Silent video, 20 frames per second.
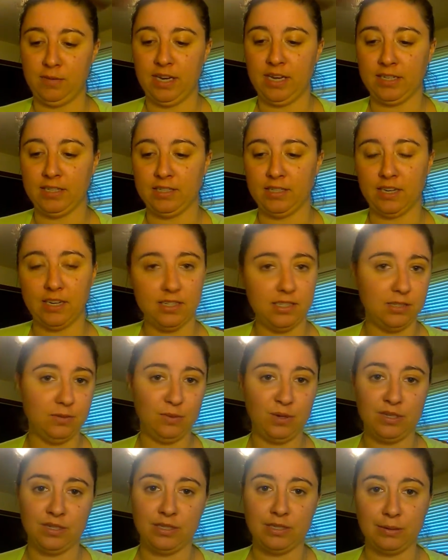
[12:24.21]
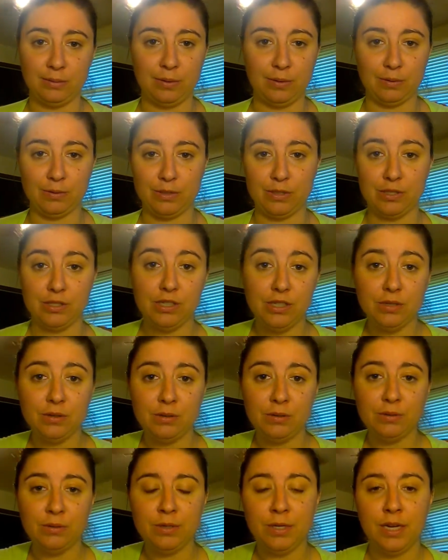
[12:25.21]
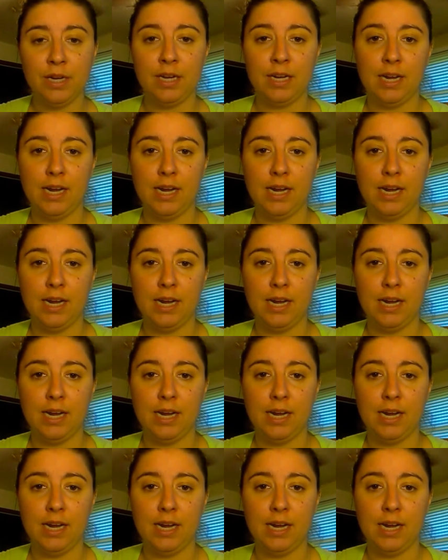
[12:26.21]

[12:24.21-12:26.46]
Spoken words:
It does what it's supposed to do.